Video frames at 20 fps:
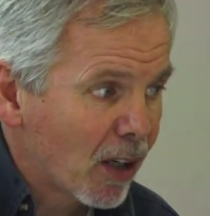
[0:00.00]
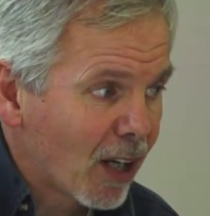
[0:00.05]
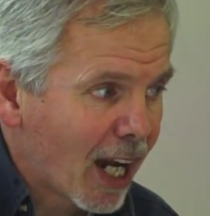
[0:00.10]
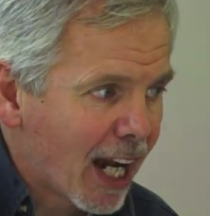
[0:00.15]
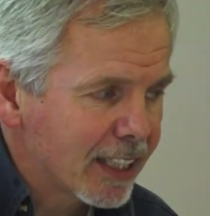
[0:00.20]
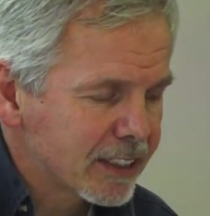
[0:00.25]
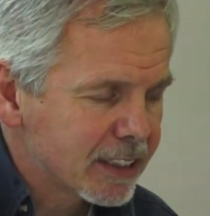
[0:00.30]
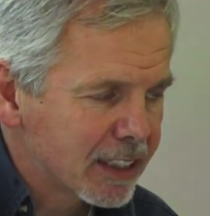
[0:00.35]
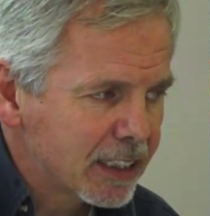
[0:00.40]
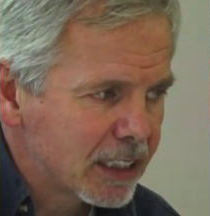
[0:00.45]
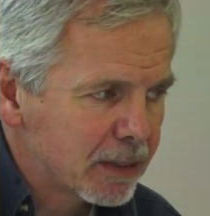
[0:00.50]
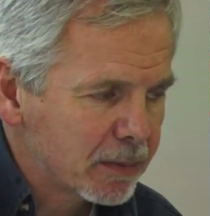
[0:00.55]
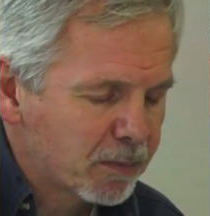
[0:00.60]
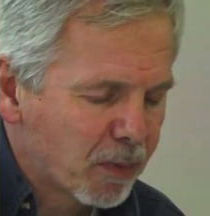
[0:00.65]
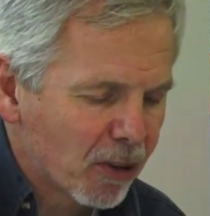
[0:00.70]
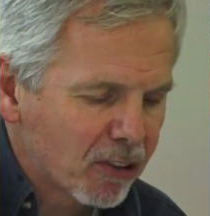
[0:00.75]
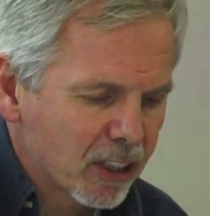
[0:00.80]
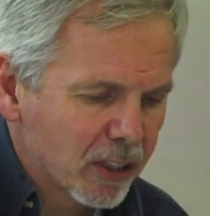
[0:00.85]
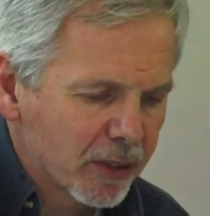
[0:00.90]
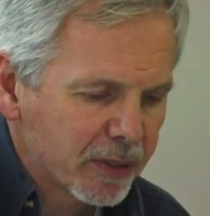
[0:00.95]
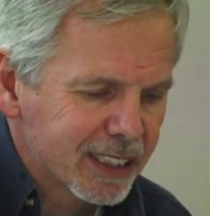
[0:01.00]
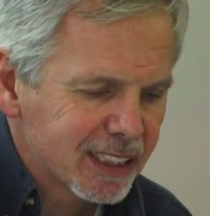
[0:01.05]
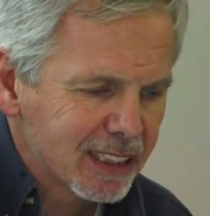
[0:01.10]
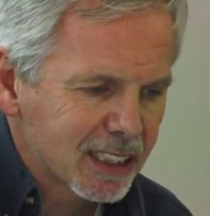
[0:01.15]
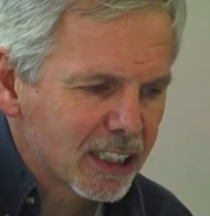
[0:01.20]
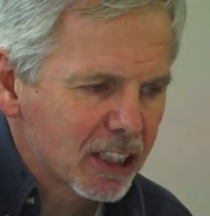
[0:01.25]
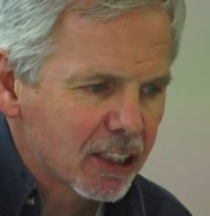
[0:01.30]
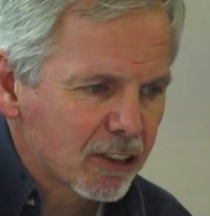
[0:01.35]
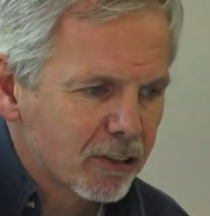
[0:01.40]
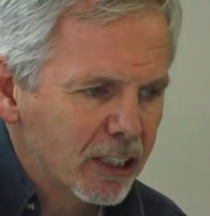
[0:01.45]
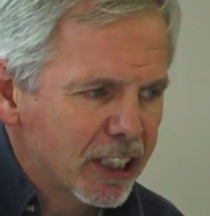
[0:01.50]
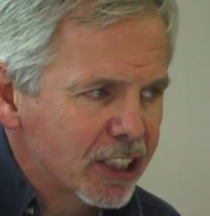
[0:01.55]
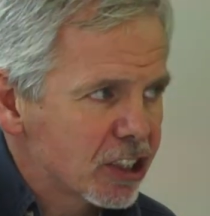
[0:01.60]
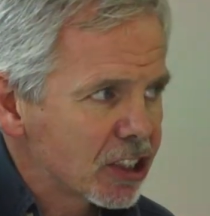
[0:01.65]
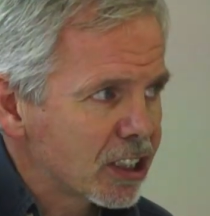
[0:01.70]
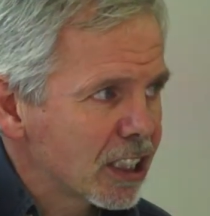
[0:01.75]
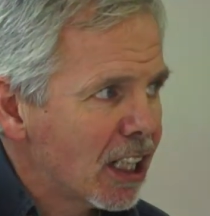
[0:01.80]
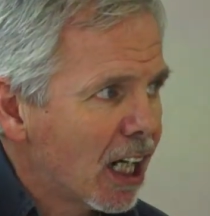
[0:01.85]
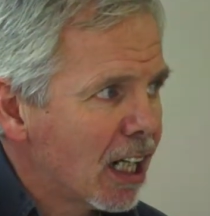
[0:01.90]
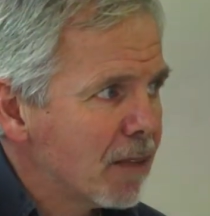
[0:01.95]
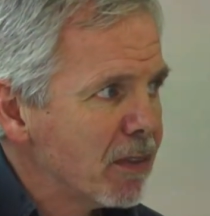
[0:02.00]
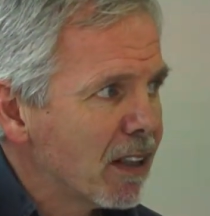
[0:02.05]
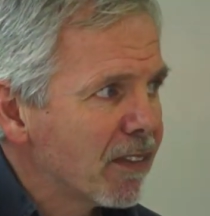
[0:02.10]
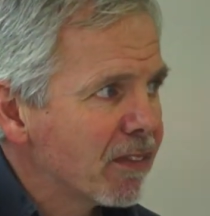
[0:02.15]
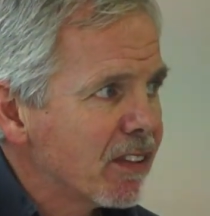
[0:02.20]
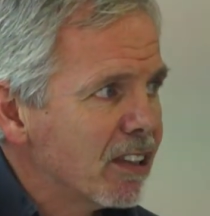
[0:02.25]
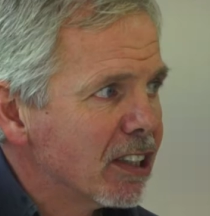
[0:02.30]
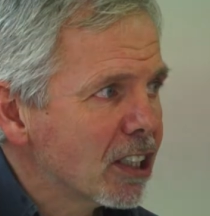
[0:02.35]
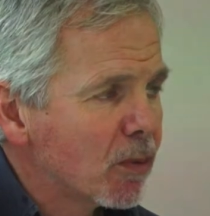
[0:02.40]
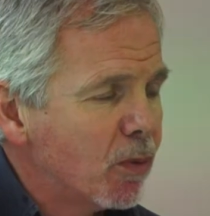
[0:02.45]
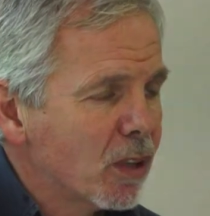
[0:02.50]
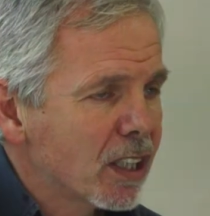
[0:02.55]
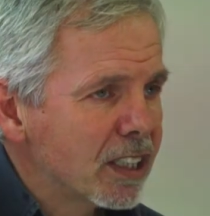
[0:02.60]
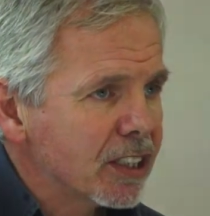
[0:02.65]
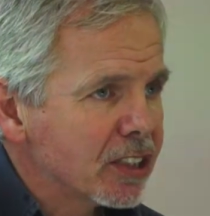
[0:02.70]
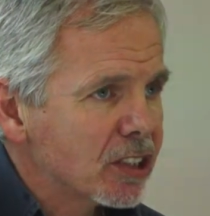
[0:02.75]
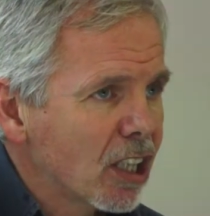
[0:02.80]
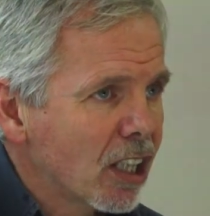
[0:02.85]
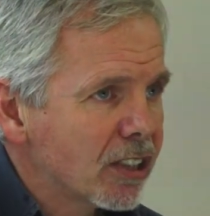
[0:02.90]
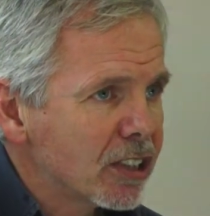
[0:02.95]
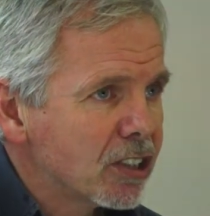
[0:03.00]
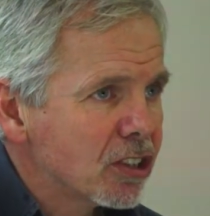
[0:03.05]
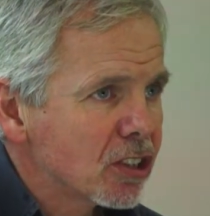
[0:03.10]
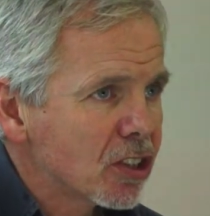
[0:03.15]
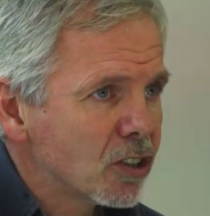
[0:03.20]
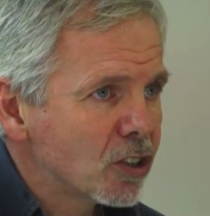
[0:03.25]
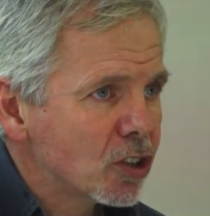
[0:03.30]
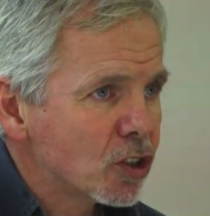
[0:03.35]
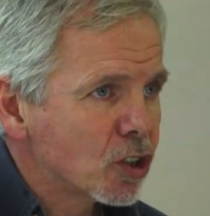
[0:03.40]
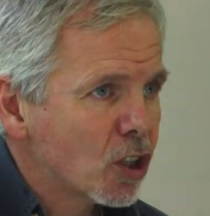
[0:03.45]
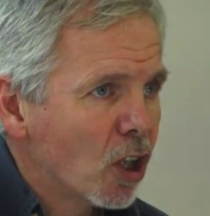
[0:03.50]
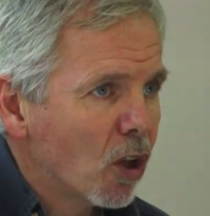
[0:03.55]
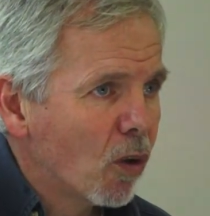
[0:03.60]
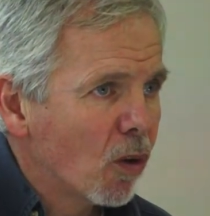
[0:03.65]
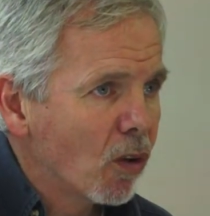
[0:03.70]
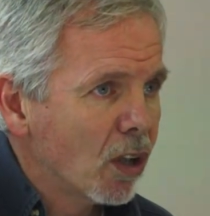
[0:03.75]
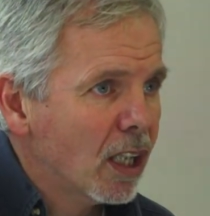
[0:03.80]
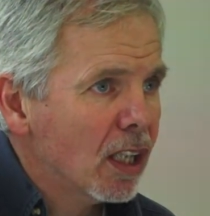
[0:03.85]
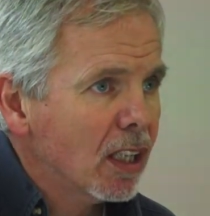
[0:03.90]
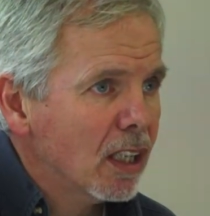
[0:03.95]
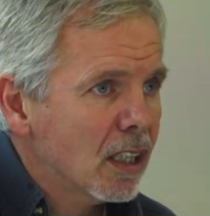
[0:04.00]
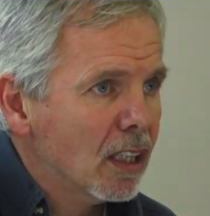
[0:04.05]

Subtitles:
as these borrowings increased, the IMF very quickly started to control